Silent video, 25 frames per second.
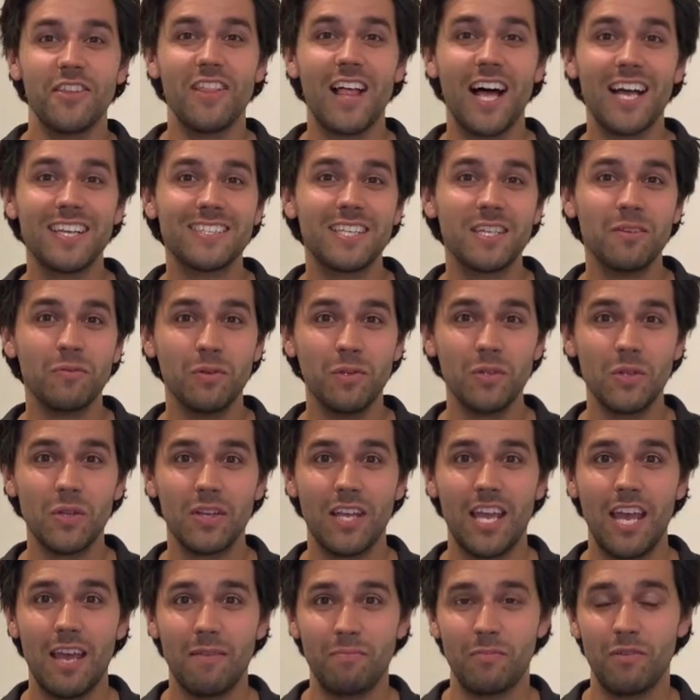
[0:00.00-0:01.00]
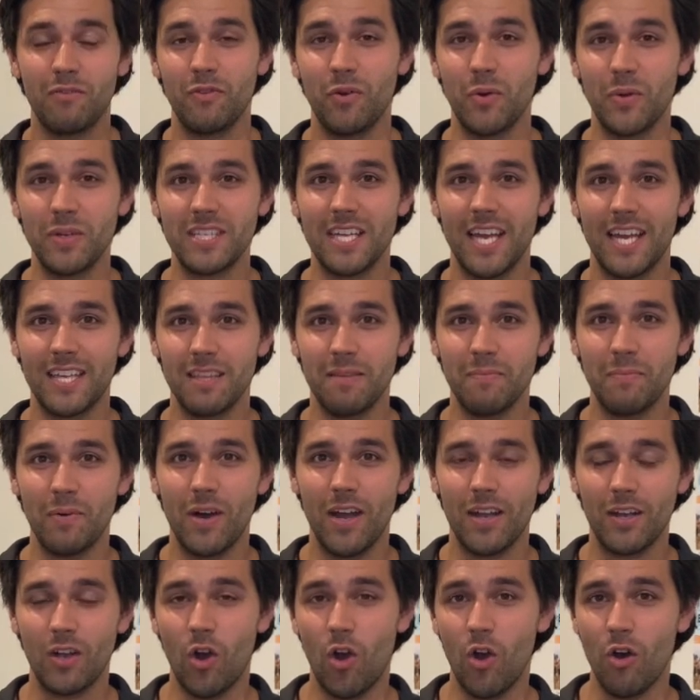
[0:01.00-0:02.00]
last thing we'll look at before we take the
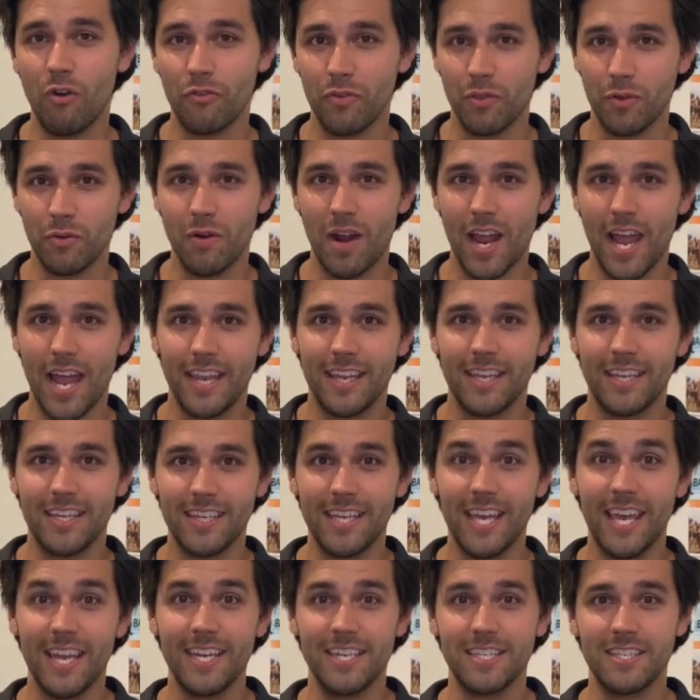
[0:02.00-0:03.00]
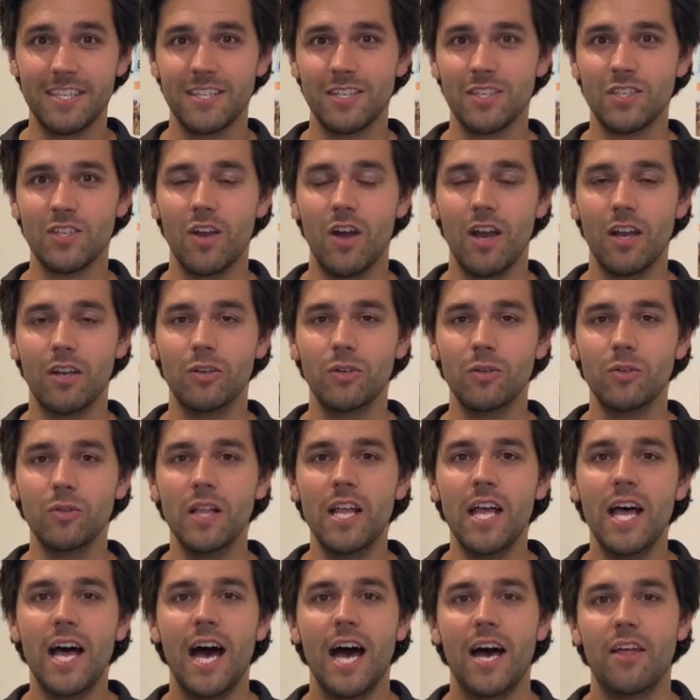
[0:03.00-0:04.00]
bike off the rack and get into the cycle
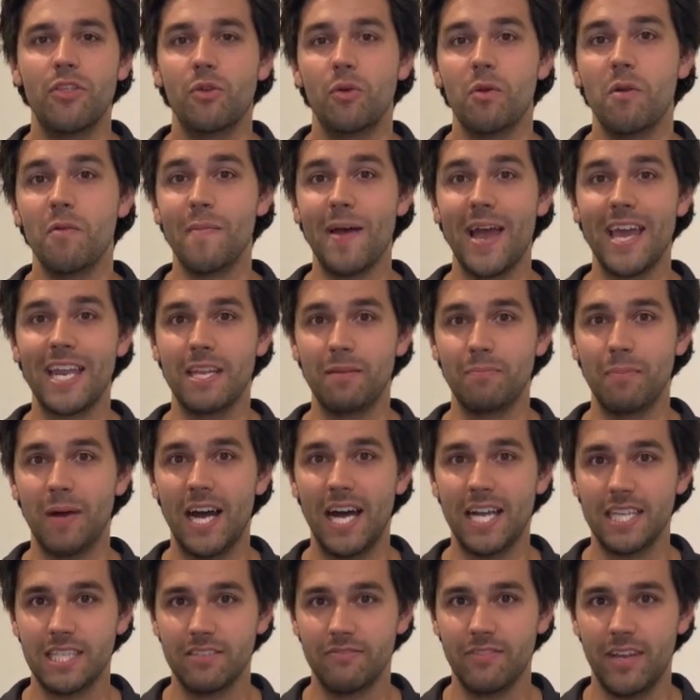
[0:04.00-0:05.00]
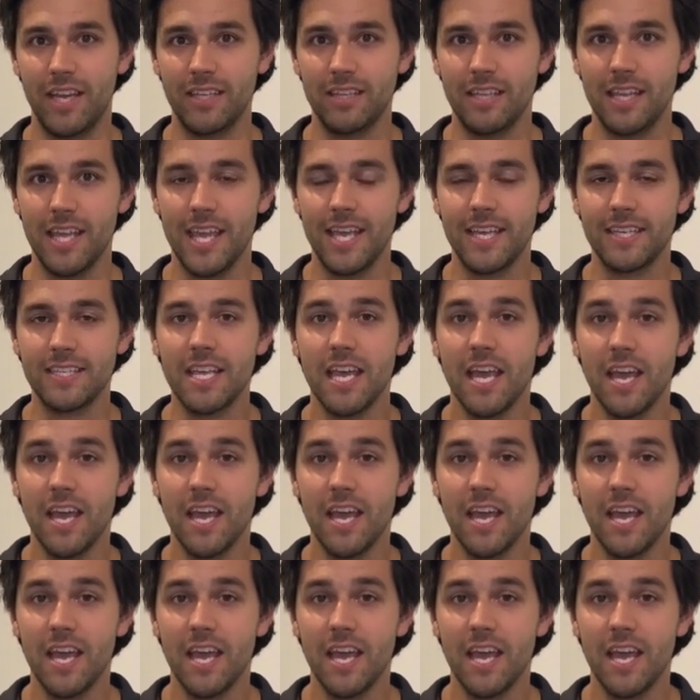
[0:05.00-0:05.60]
are the remaining parts of our legs,